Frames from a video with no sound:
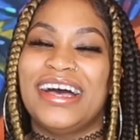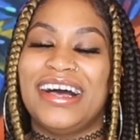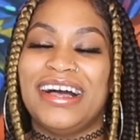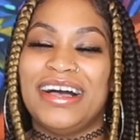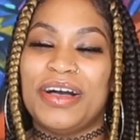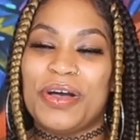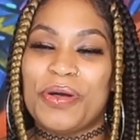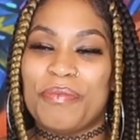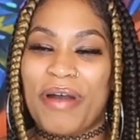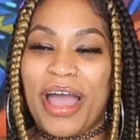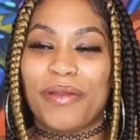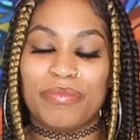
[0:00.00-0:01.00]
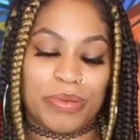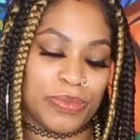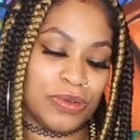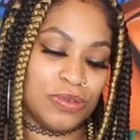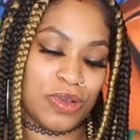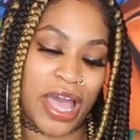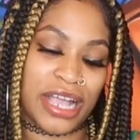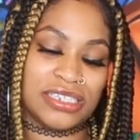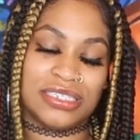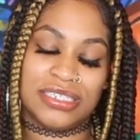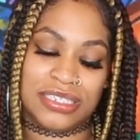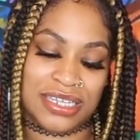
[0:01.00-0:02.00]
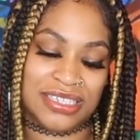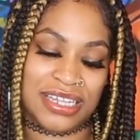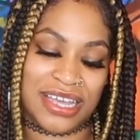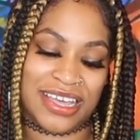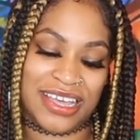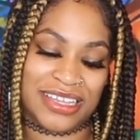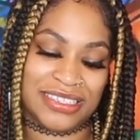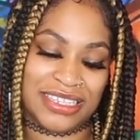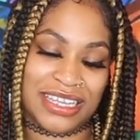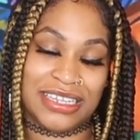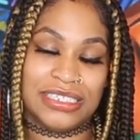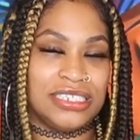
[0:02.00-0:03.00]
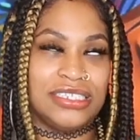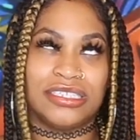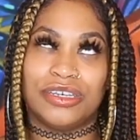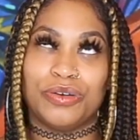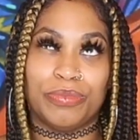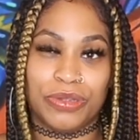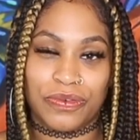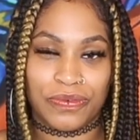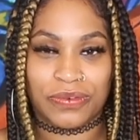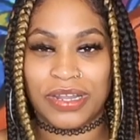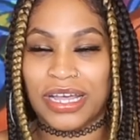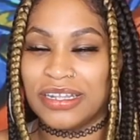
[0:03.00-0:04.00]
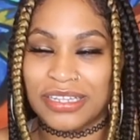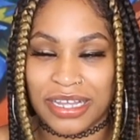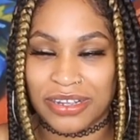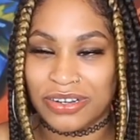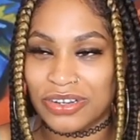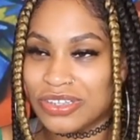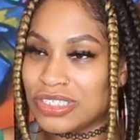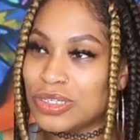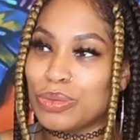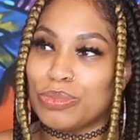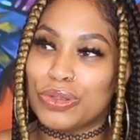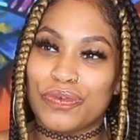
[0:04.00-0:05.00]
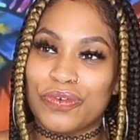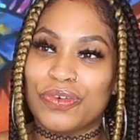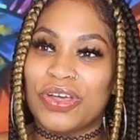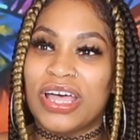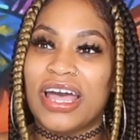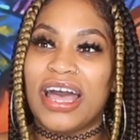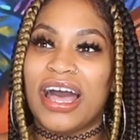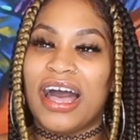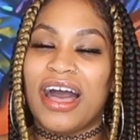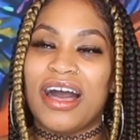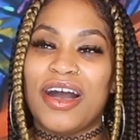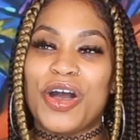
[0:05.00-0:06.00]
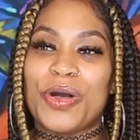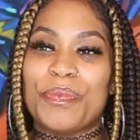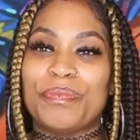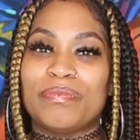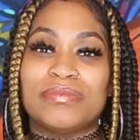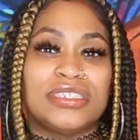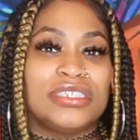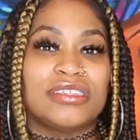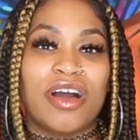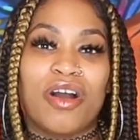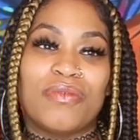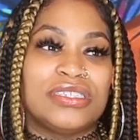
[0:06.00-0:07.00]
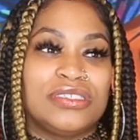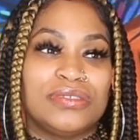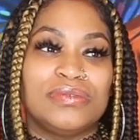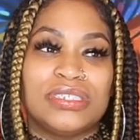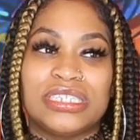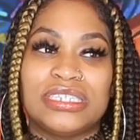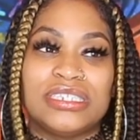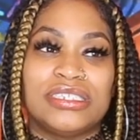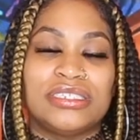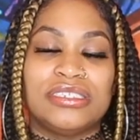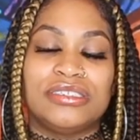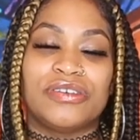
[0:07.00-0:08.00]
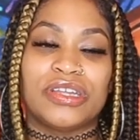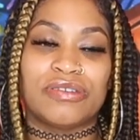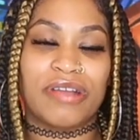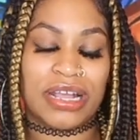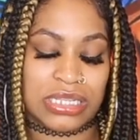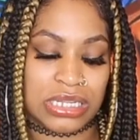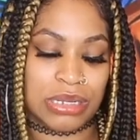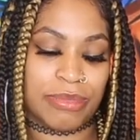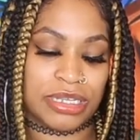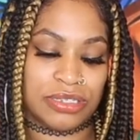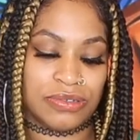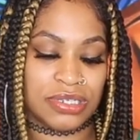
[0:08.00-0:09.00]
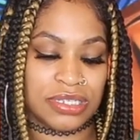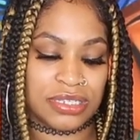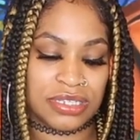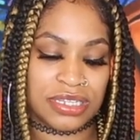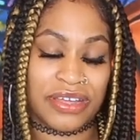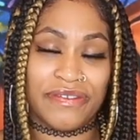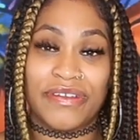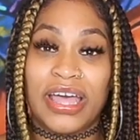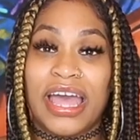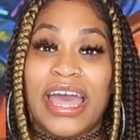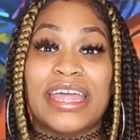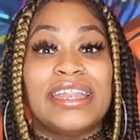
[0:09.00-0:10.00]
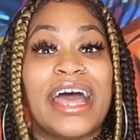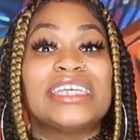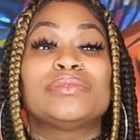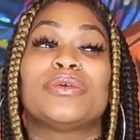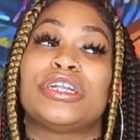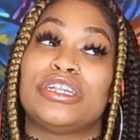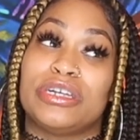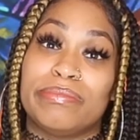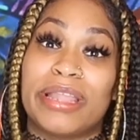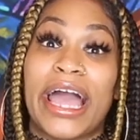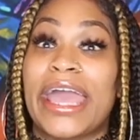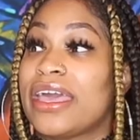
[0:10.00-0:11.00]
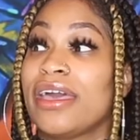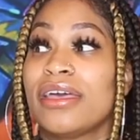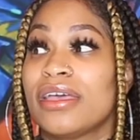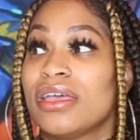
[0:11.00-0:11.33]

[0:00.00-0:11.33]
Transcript: I remember who actually said that, and she's so beautiful. That girl is so beautiful. She's always tuned in and, you know, interacting in my stories and stuff. That's one of them, like,